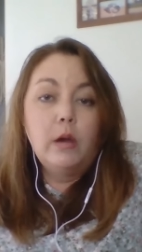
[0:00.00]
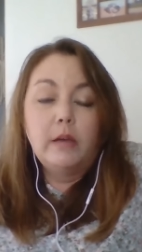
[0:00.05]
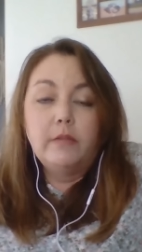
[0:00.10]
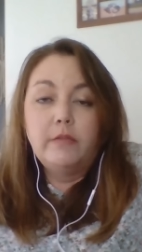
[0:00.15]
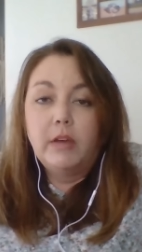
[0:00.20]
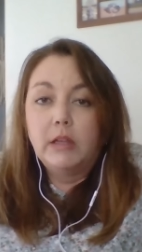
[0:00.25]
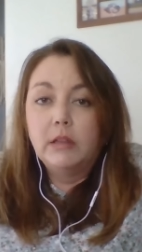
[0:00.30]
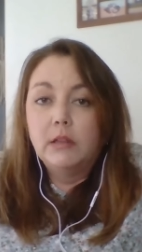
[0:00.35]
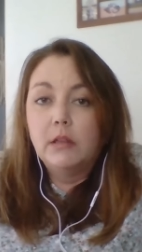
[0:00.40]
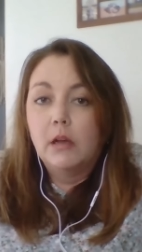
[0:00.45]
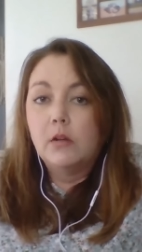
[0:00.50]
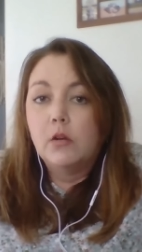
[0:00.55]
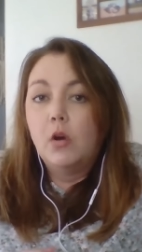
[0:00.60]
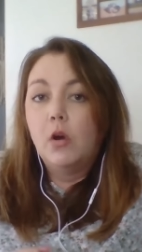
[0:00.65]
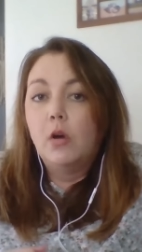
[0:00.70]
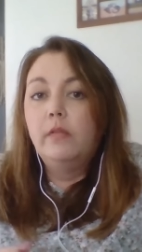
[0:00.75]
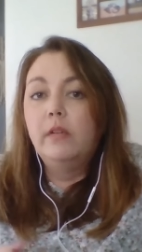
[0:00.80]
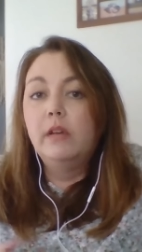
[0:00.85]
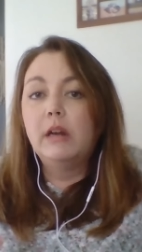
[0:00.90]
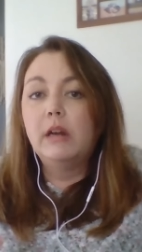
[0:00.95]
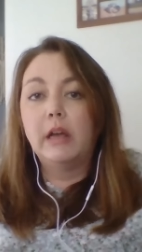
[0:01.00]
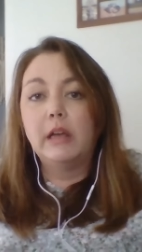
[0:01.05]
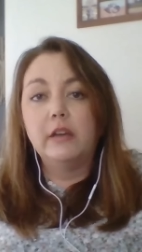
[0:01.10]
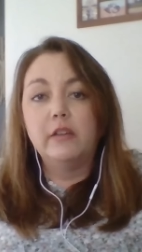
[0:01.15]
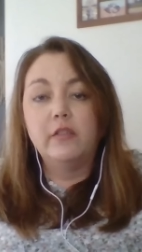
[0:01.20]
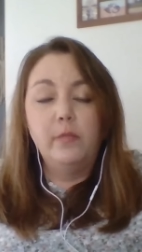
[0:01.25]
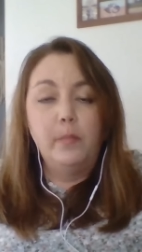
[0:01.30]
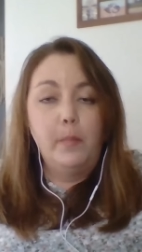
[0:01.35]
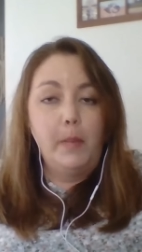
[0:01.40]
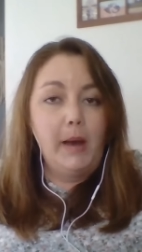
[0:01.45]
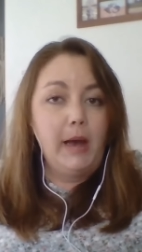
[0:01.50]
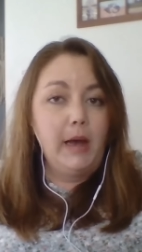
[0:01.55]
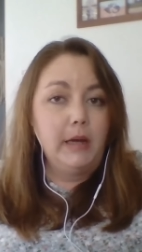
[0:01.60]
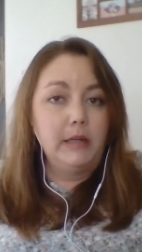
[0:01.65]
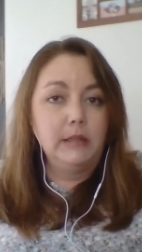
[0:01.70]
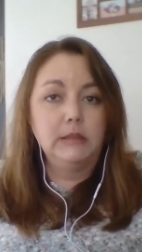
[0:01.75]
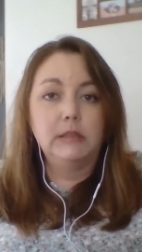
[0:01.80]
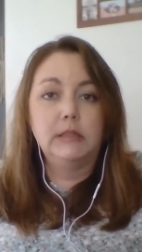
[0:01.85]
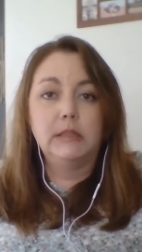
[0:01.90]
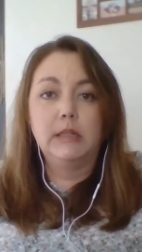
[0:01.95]
I've had long COVID. I have
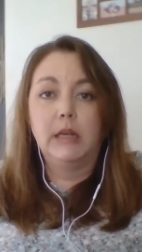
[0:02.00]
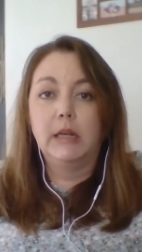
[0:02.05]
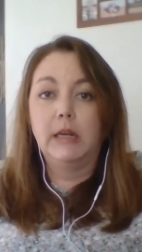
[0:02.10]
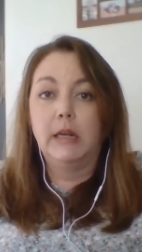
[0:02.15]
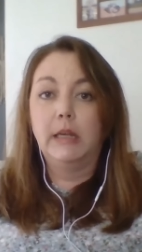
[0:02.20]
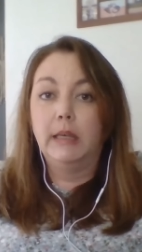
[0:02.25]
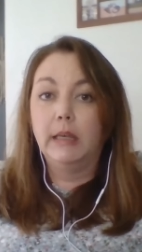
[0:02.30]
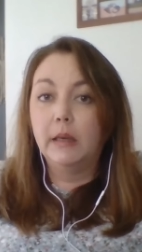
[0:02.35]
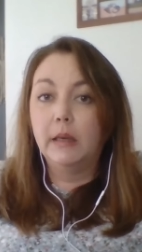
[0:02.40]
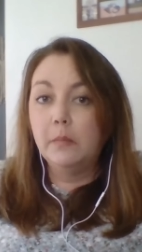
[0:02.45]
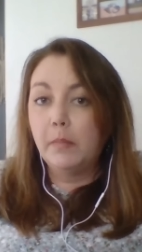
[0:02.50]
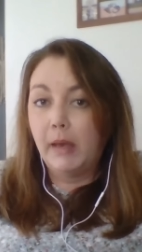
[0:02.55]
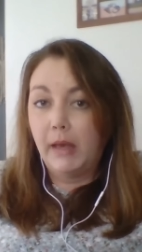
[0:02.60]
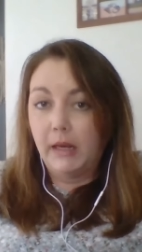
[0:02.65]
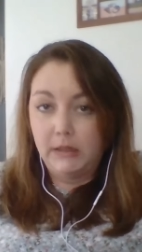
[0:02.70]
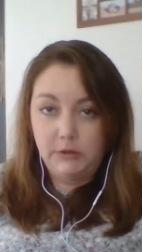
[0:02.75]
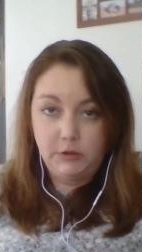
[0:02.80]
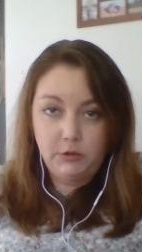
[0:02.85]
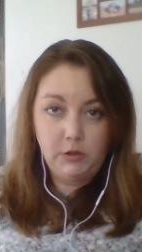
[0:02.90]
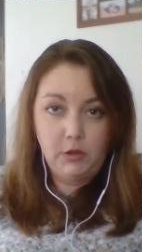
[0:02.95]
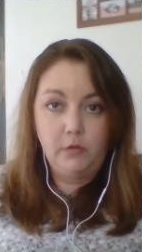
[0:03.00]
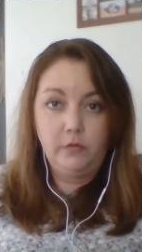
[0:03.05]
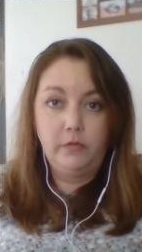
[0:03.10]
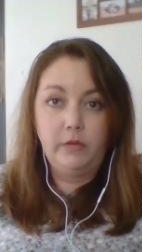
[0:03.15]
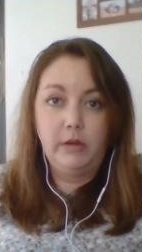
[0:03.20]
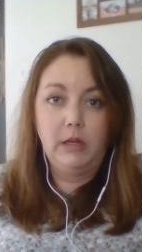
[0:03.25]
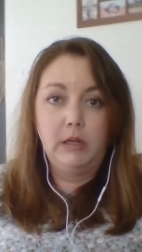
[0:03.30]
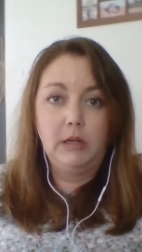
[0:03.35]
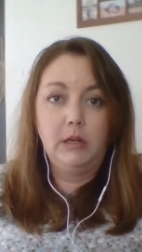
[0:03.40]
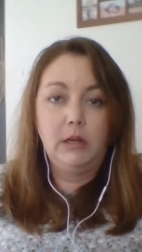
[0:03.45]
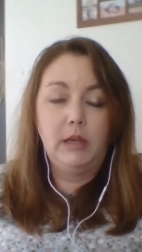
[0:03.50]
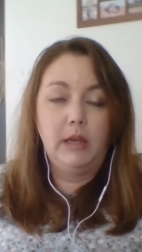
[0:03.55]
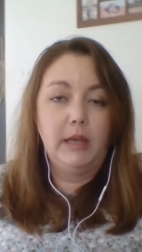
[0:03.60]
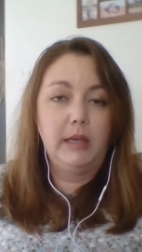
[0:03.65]
POTS. Can I get Paxlovid?